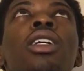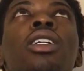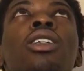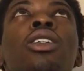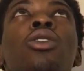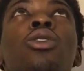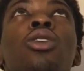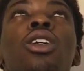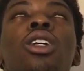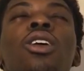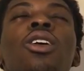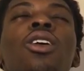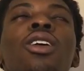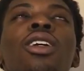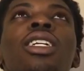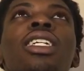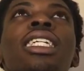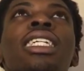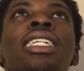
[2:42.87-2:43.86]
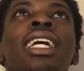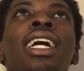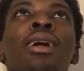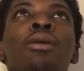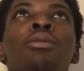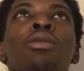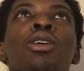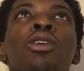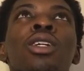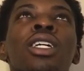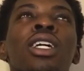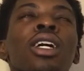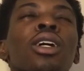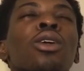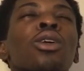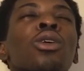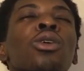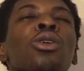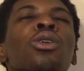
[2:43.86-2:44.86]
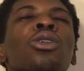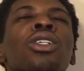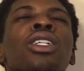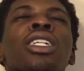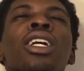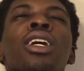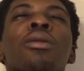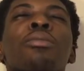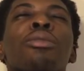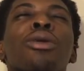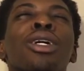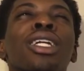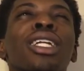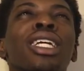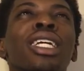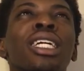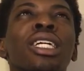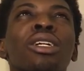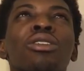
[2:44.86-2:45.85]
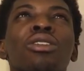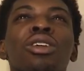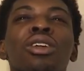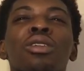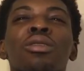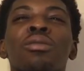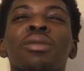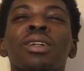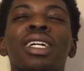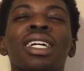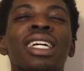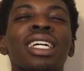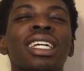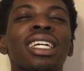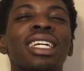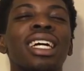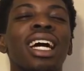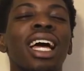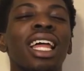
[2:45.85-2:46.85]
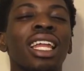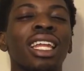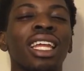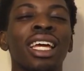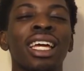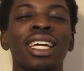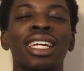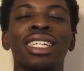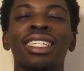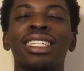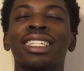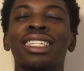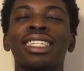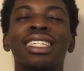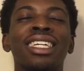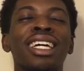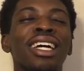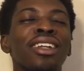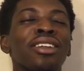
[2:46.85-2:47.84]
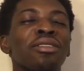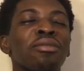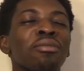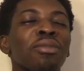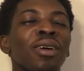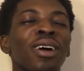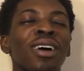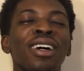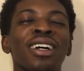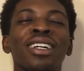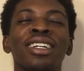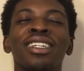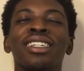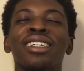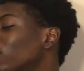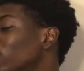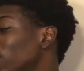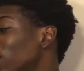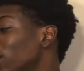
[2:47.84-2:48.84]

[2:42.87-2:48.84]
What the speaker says: So look at all his, bro, he got Kuz, he got Brandon Ingram, he got Lance, he got LeBron.